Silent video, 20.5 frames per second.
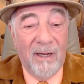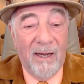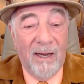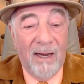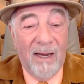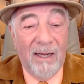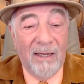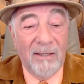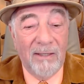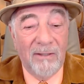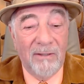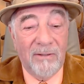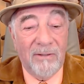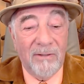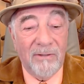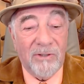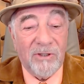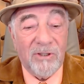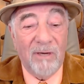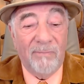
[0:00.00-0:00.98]
And
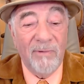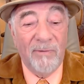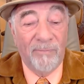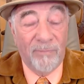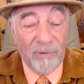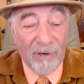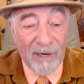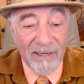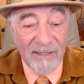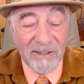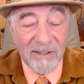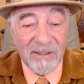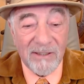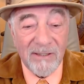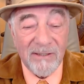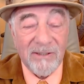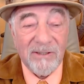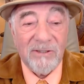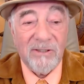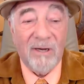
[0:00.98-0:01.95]
some embrace
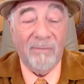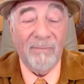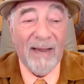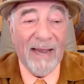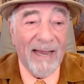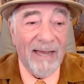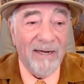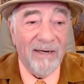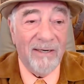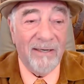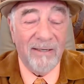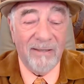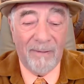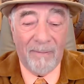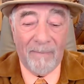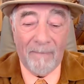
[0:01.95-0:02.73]
this, some hate it.